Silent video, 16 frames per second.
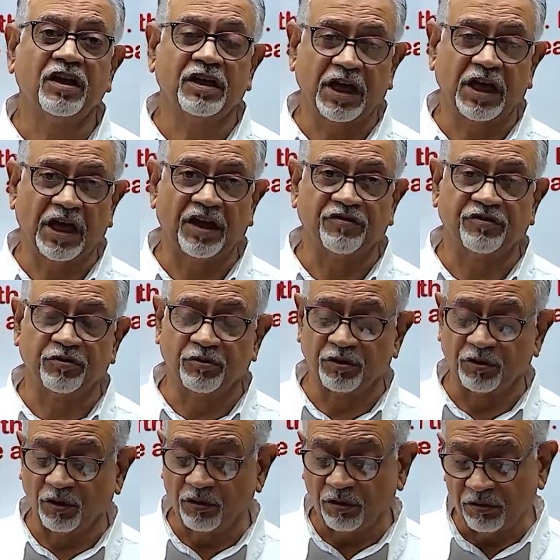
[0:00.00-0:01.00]
As you
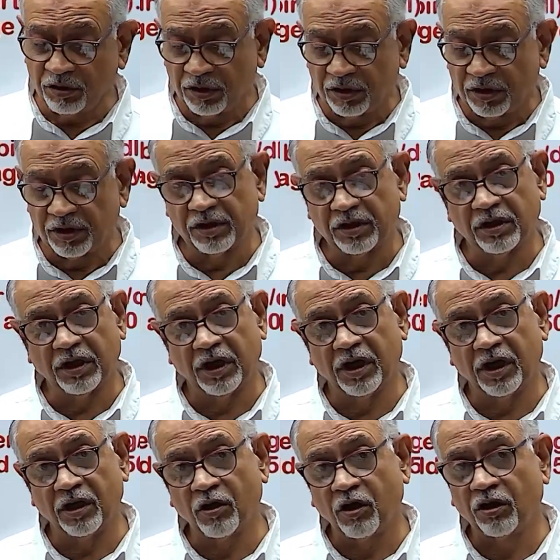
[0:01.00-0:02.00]
know, a
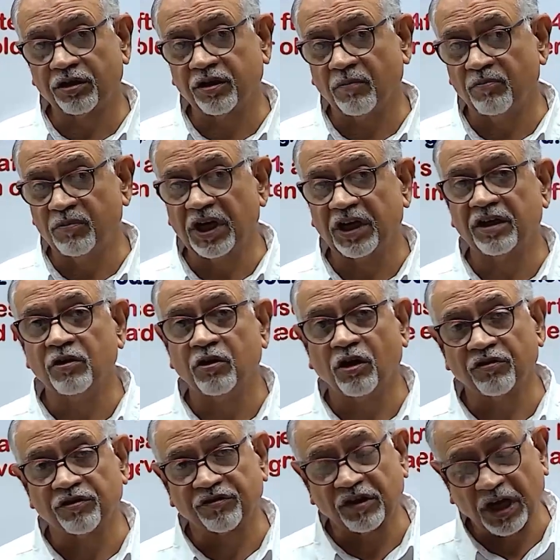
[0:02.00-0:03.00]
lot of blood
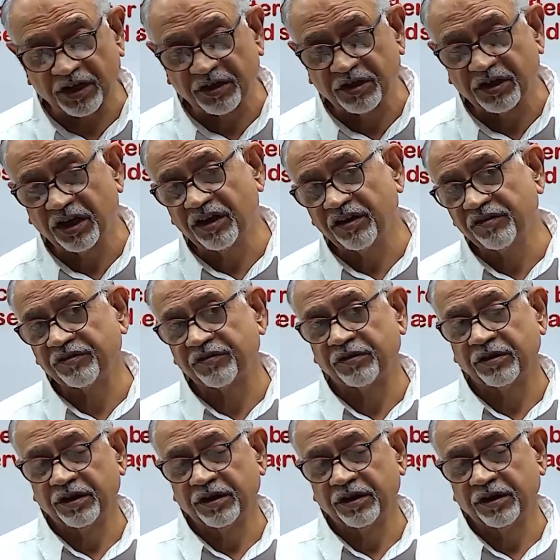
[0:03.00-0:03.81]
loss occurs